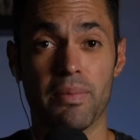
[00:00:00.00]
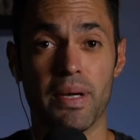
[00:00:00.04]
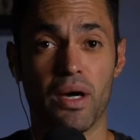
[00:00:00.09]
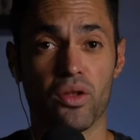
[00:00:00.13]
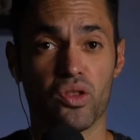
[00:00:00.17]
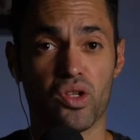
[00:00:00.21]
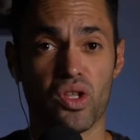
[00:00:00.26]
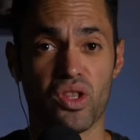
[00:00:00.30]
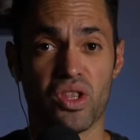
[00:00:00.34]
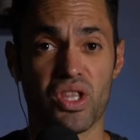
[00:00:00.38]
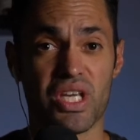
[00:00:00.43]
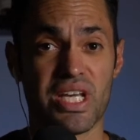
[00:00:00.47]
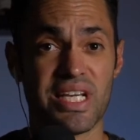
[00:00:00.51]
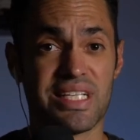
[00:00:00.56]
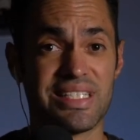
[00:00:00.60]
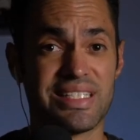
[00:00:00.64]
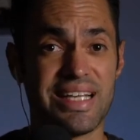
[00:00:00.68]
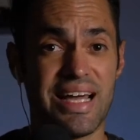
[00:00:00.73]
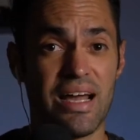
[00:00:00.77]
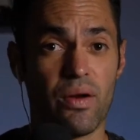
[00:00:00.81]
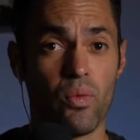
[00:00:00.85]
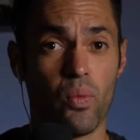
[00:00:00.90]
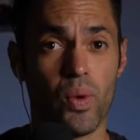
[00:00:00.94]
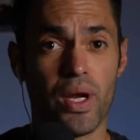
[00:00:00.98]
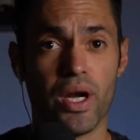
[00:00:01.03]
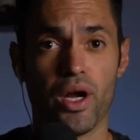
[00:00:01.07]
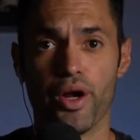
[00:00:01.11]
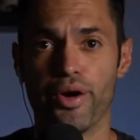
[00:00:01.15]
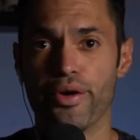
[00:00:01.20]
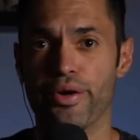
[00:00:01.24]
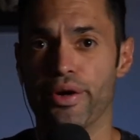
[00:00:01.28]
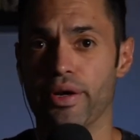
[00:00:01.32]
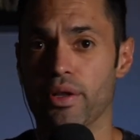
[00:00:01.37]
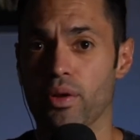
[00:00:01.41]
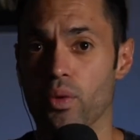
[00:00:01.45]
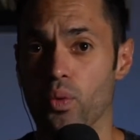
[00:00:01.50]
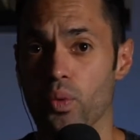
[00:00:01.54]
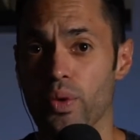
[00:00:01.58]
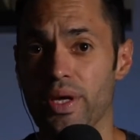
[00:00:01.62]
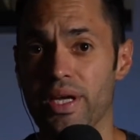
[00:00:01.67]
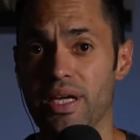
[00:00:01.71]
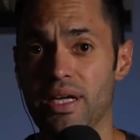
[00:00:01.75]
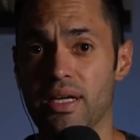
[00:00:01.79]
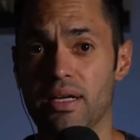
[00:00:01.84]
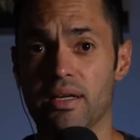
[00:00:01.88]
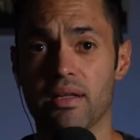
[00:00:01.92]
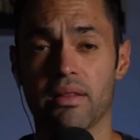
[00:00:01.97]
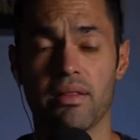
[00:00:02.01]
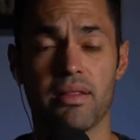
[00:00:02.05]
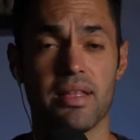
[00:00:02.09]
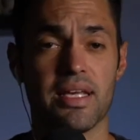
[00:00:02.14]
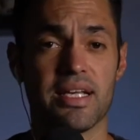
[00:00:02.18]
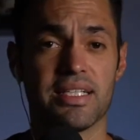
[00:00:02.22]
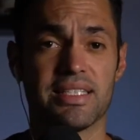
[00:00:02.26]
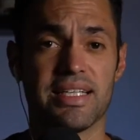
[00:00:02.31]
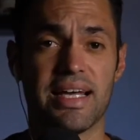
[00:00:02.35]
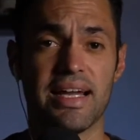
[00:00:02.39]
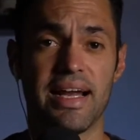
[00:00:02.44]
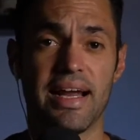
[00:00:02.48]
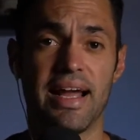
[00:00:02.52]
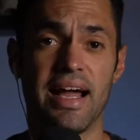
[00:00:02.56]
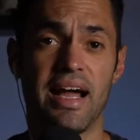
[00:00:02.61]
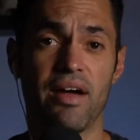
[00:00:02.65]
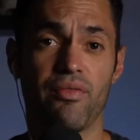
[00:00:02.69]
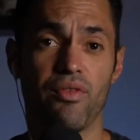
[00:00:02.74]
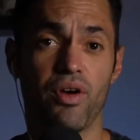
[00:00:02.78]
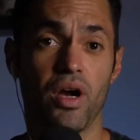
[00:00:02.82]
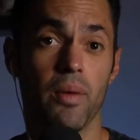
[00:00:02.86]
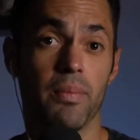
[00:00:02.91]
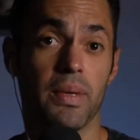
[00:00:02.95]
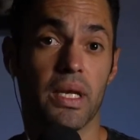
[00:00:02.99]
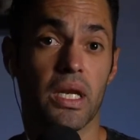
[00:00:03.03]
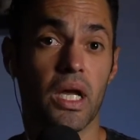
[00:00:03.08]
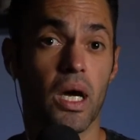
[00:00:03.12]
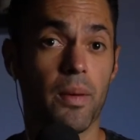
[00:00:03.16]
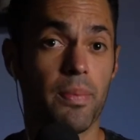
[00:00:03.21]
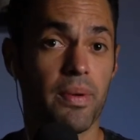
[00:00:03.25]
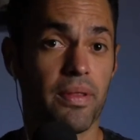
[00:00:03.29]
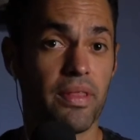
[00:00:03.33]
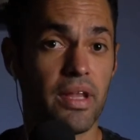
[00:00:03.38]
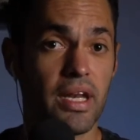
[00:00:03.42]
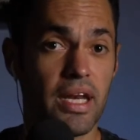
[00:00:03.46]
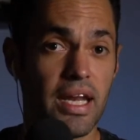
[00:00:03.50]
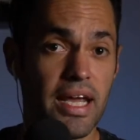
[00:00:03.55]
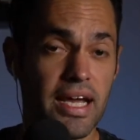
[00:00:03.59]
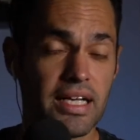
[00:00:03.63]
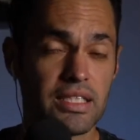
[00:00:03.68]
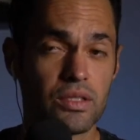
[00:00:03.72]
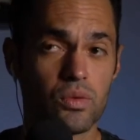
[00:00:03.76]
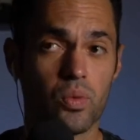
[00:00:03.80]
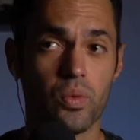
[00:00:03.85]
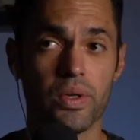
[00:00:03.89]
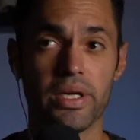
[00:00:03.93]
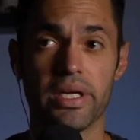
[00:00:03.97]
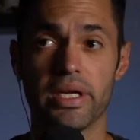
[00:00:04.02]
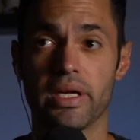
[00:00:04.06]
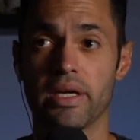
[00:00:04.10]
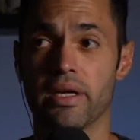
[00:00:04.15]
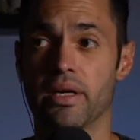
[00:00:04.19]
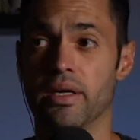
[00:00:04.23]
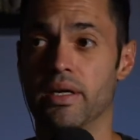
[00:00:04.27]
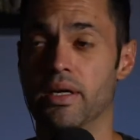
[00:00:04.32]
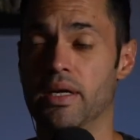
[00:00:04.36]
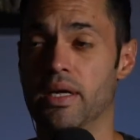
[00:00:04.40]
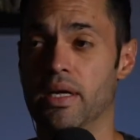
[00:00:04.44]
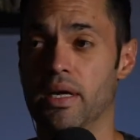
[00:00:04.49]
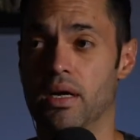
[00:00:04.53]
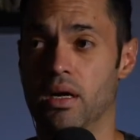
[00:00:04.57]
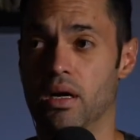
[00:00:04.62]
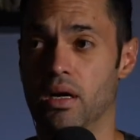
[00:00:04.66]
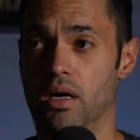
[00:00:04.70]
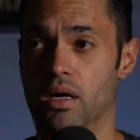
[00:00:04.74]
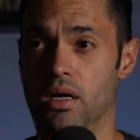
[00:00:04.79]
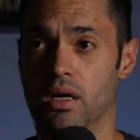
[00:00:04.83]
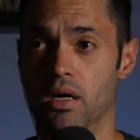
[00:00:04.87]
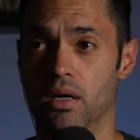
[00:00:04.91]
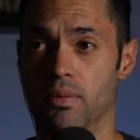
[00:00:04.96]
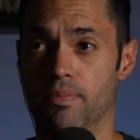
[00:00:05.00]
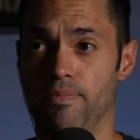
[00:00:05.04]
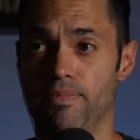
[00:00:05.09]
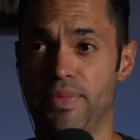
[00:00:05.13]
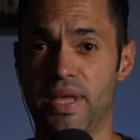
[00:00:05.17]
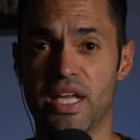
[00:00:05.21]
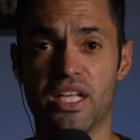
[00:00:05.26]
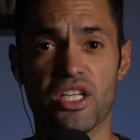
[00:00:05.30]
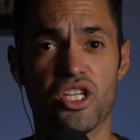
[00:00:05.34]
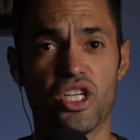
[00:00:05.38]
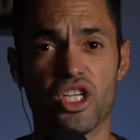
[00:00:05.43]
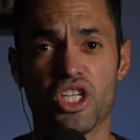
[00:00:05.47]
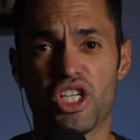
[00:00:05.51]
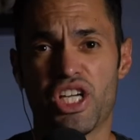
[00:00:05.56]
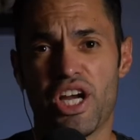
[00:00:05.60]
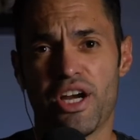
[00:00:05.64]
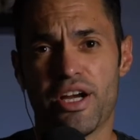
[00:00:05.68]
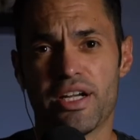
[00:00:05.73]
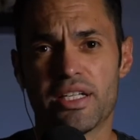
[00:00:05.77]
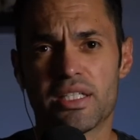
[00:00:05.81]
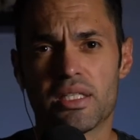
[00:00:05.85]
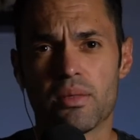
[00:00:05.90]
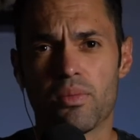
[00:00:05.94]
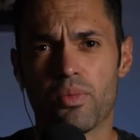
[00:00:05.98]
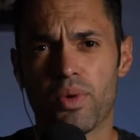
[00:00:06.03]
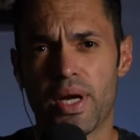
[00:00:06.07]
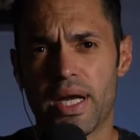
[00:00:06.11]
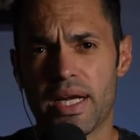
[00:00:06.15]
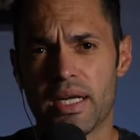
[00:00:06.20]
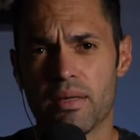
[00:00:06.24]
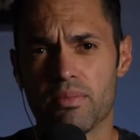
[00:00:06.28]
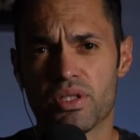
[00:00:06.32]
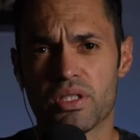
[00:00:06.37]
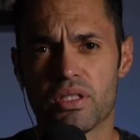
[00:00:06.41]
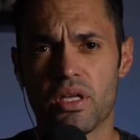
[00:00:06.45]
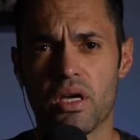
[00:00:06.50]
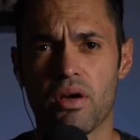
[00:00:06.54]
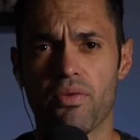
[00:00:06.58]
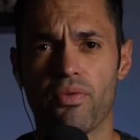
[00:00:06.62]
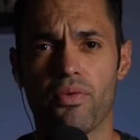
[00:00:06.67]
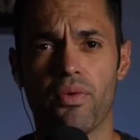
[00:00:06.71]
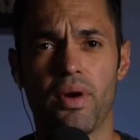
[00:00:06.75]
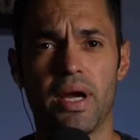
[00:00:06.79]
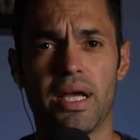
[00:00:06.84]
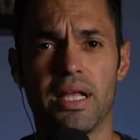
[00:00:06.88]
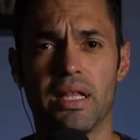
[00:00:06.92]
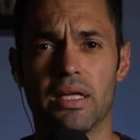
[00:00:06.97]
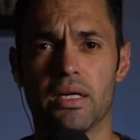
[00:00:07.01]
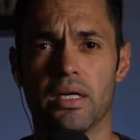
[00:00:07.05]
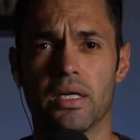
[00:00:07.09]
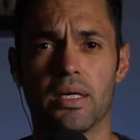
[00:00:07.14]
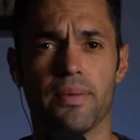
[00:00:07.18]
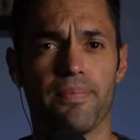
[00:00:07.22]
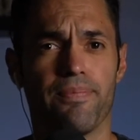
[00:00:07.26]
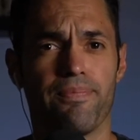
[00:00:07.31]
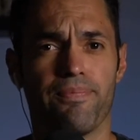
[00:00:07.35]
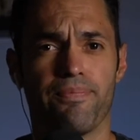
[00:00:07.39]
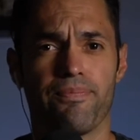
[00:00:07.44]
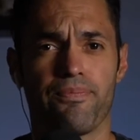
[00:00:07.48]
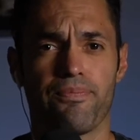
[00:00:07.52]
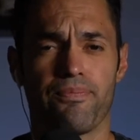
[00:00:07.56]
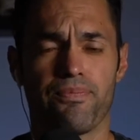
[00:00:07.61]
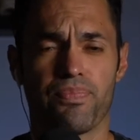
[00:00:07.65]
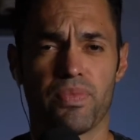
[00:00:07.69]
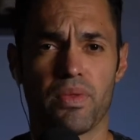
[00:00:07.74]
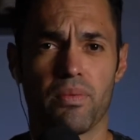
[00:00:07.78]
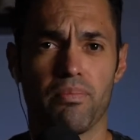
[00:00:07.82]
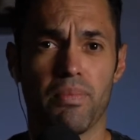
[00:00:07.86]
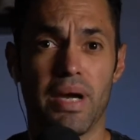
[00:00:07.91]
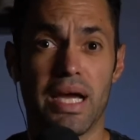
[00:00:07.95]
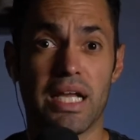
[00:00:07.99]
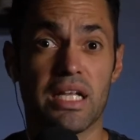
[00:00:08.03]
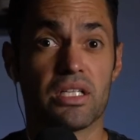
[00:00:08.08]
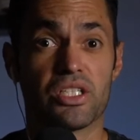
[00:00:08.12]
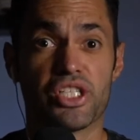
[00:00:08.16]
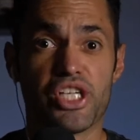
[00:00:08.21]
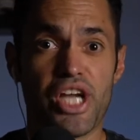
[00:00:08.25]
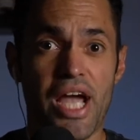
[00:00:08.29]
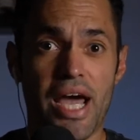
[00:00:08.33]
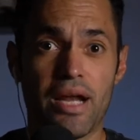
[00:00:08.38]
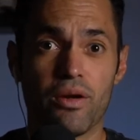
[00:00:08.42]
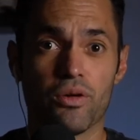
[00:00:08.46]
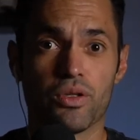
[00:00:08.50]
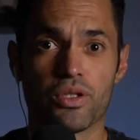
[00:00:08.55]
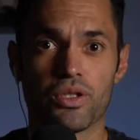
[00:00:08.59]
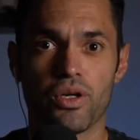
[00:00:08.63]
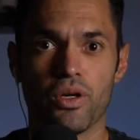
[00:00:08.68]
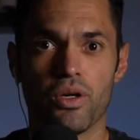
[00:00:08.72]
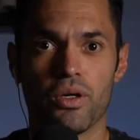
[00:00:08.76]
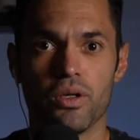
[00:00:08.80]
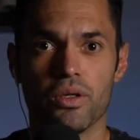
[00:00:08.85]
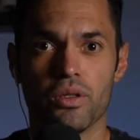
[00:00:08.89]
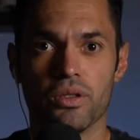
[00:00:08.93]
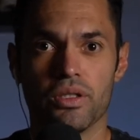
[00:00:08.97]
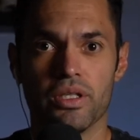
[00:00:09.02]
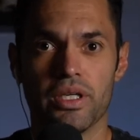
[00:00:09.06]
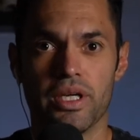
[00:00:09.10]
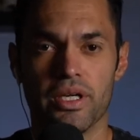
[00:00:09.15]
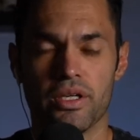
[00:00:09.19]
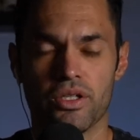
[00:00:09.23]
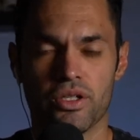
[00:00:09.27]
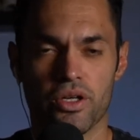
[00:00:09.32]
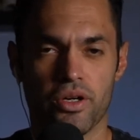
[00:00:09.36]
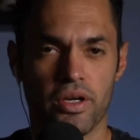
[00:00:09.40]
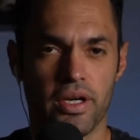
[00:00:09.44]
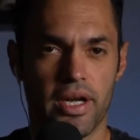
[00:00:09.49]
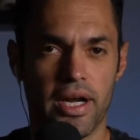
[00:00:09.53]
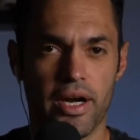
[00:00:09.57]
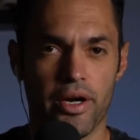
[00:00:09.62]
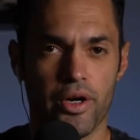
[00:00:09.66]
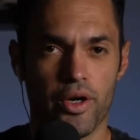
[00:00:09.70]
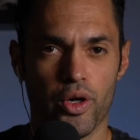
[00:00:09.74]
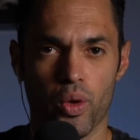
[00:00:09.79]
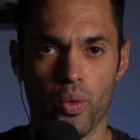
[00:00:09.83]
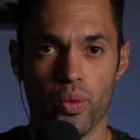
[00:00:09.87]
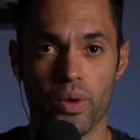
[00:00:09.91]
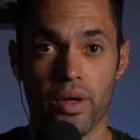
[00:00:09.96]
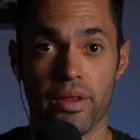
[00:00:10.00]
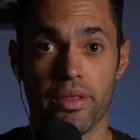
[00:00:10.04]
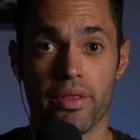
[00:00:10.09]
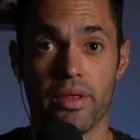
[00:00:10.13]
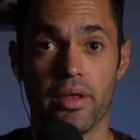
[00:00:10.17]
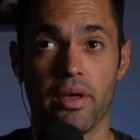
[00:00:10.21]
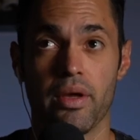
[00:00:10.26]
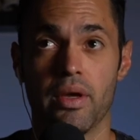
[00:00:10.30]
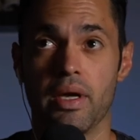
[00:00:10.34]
about the things that went on during the week, things that I have coming up in the next week, and just sharing some random stuff, right? My channel's called Sharkario with